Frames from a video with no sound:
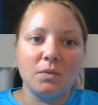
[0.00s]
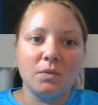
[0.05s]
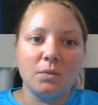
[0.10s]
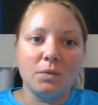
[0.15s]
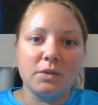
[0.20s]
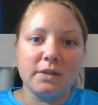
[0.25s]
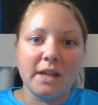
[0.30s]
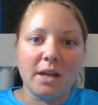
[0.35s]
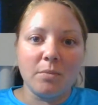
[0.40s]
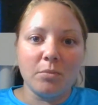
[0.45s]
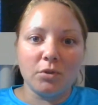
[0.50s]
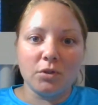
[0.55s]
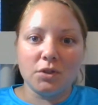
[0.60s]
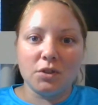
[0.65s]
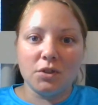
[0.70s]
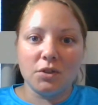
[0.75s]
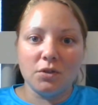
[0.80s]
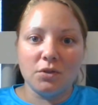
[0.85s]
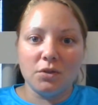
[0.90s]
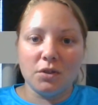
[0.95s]
was able
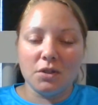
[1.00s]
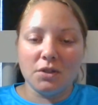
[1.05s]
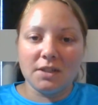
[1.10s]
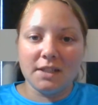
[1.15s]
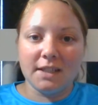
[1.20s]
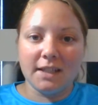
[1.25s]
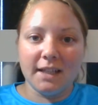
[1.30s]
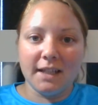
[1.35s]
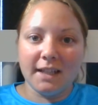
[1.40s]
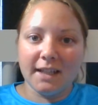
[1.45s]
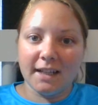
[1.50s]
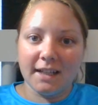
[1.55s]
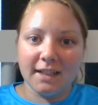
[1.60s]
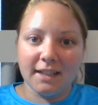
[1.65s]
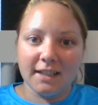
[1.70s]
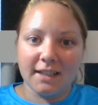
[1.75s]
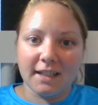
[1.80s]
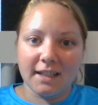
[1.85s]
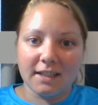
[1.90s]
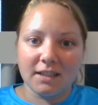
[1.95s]
to use a DNA
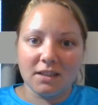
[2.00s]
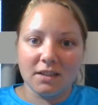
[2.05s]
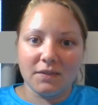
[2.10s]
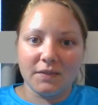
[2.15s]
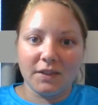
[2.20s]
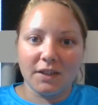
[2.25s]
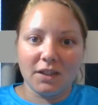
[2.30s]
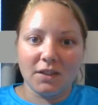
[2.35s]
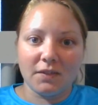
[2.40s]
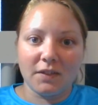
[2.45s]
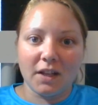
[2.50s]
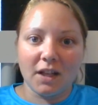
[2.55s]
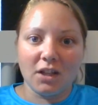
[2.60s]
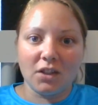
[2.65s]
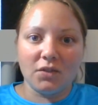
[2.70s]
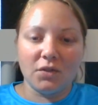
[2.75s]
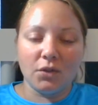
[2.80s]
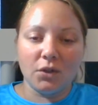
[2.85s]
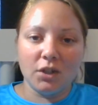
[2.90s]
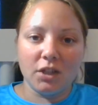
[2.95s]
detective out of
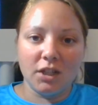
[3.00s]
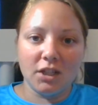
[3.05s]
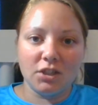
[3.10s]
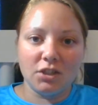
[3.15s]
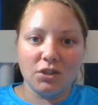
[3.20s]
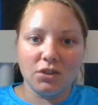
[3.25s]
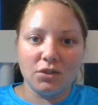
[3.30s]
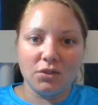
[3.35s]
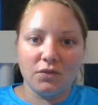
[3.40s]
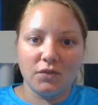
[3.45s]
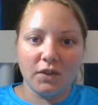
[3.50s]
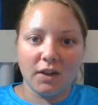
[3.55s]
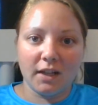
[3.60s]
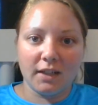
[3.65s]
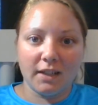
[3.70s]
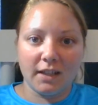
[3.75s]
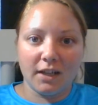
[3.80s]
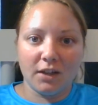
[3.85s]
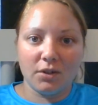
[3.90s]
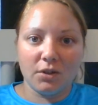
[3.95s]
California to
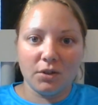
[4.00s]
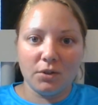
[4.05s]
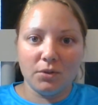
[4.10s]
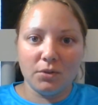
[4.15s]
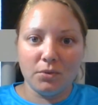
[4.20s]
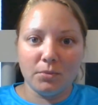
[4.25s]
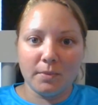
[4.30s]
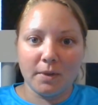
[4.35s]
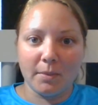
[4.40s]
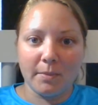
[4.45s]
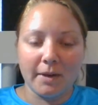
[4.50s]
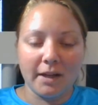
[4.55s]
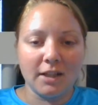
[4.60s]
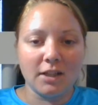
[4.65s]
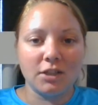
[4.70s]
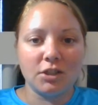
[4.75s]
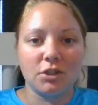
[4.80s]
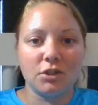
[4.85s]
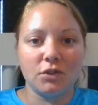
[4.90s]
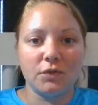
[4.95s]
find out who my
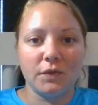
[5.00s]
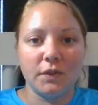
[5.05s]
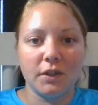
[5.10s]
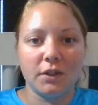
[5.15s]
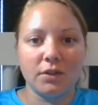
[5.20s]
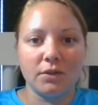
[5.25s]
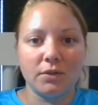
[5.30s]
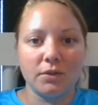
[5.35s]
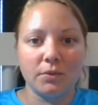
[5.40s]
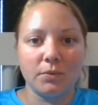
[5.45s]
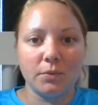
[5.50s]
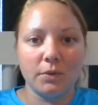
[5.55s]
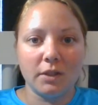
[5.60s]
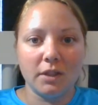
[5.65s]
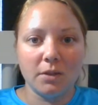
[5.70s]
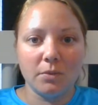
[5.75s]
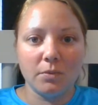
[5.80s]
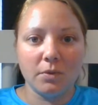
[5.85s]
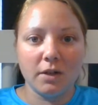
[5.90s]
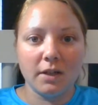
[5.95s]
biological father
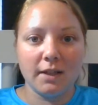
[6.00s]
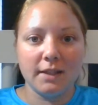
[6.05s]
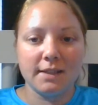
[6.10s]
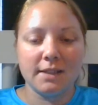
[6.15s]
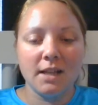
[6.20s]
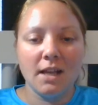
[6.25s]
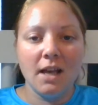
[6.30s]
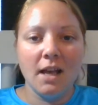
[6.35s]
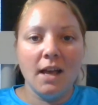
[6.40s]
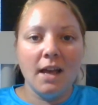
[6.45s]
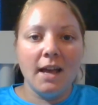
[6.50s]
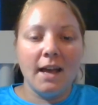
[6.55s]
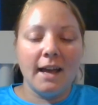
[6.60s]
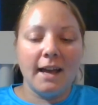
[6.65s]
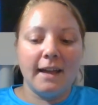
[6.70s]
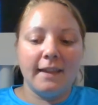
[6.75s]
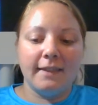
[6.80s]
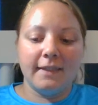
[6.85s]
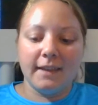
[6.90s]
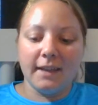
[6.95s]
really was.
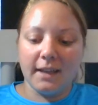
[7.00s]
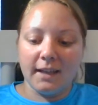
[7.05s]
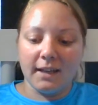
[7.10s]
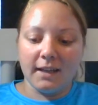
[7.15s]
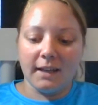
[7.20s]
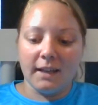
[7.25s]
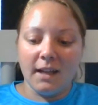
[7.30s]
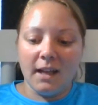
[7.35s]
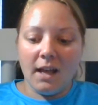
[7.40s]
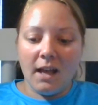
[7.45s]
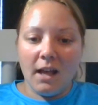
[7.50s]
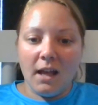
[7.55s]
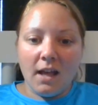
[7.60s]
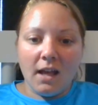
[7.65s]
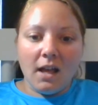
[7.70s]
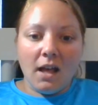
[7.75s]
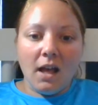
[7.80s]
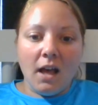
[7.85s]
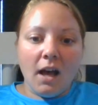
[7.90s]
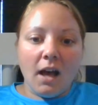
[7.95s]
And then
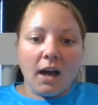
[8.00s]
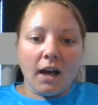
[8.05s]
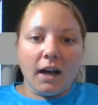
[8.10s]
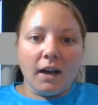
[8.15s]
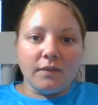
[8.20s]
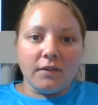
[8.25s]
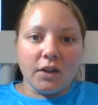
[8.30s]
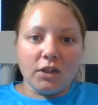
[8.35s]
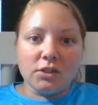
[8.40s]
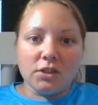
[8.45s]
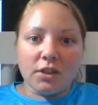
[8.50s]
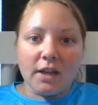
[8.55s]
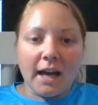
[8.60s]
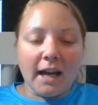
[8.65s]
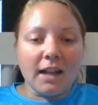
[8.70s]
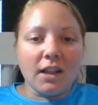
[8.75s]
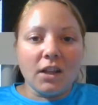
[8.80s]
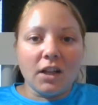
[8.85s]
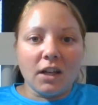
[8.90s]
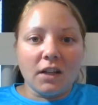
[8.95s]
I've also
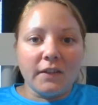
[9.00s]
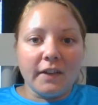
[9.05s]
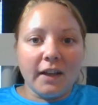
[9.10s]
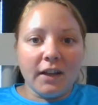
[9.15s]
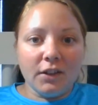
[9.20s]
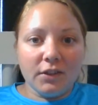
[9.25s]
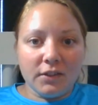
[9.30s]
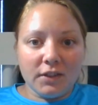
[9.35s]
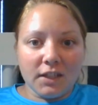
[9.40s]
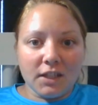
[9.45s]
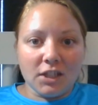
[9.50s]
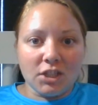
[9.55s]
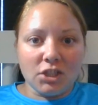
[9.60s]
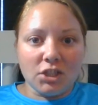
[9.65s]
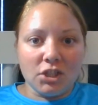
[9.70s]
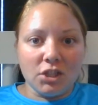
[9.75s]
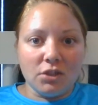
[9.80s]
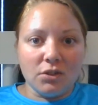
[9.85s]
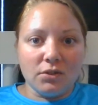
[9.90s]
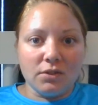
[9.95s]
had a lot of health
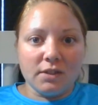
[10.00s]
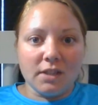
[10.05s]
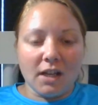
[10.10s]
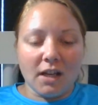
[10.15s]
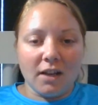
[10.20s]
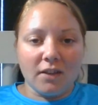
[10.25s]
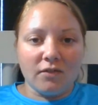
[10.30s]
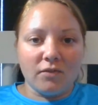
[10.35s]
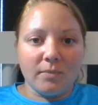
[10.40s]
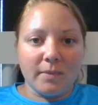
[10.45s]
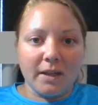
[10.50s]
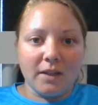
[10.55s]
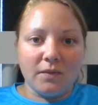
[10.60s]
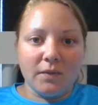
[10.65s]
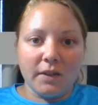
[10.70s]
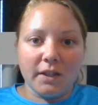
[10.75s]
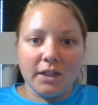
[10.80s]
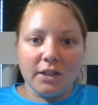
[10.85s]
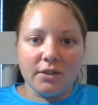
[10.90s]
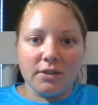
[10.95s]
issues. I've made
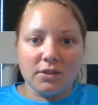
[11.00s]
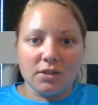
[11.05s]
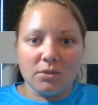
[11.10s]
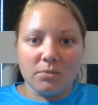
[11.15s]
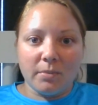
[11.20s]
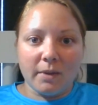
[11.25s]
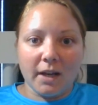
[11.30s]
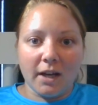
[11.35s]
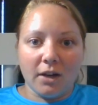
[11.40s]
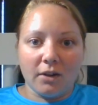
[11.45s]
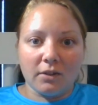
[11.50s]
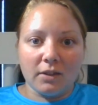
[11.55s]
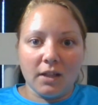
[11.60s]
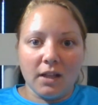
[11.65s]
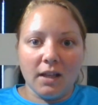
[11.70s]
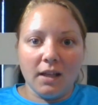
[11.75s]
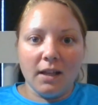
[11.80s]
videos about,